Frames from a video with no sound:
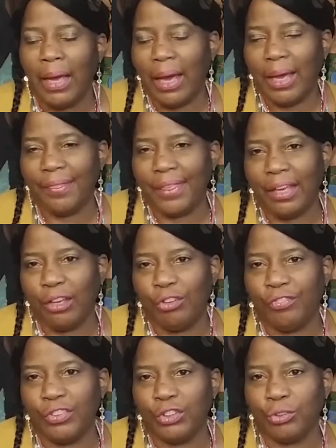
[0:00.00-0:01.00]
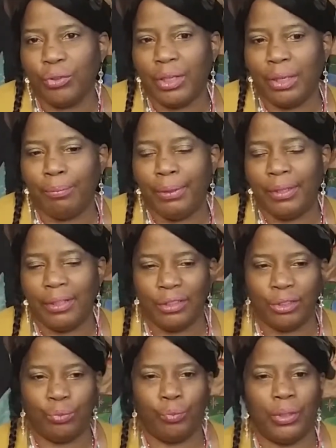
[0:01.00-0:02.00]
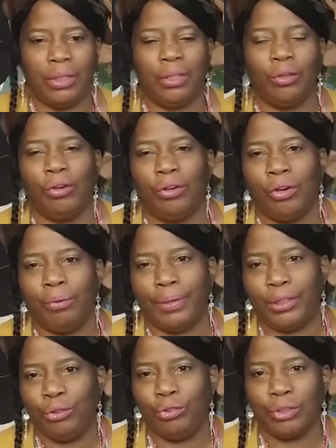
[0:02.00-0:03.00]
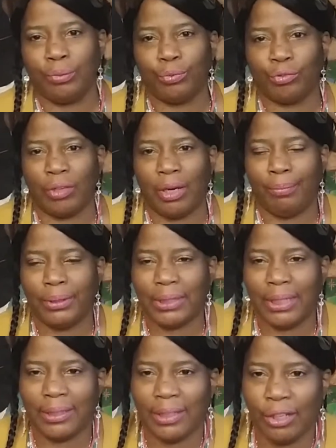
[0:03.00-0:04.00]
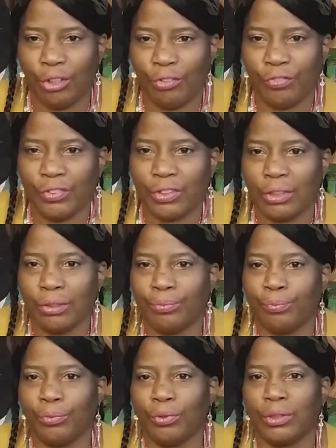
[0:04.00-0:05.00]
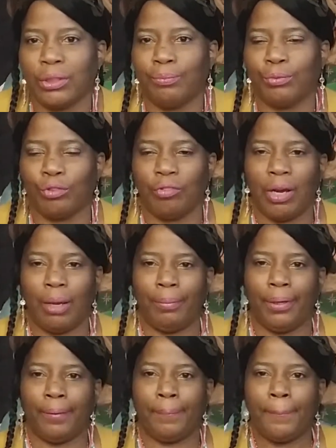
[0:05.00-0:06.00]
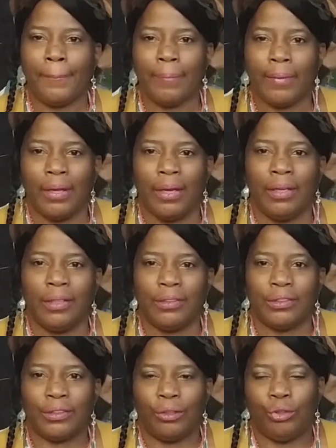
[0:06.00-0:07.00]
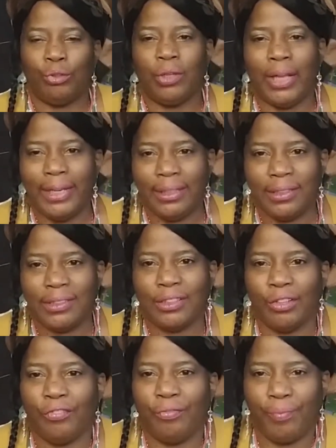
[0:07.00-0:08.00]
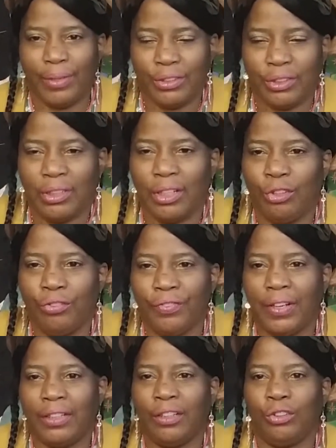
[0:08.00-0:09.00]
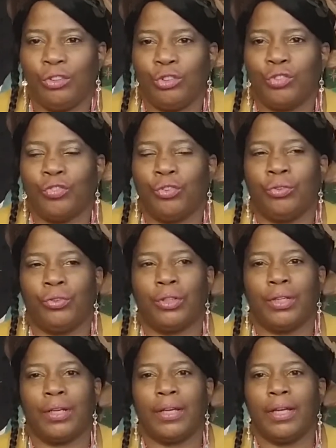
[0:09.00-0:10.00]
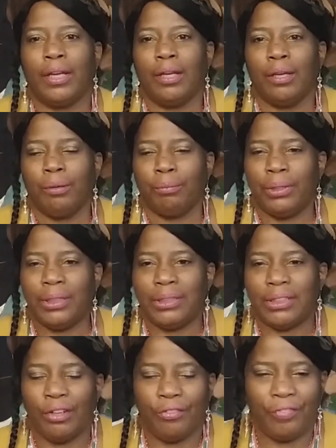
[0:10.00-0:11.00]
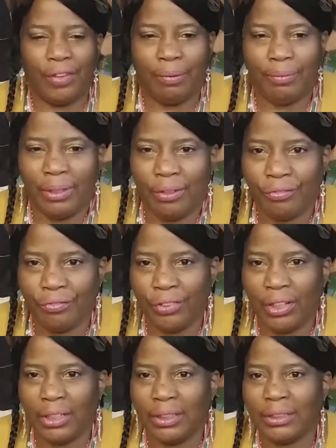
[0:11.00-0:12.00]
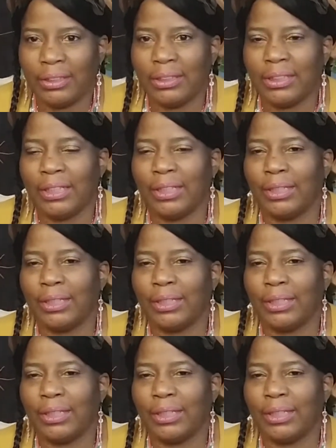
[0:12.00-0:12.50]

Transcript: I thank you for joining me this week. All my new subscribers, I thank you for sus- subscribing. So you like this information and you find it useful. Please tell family and friends.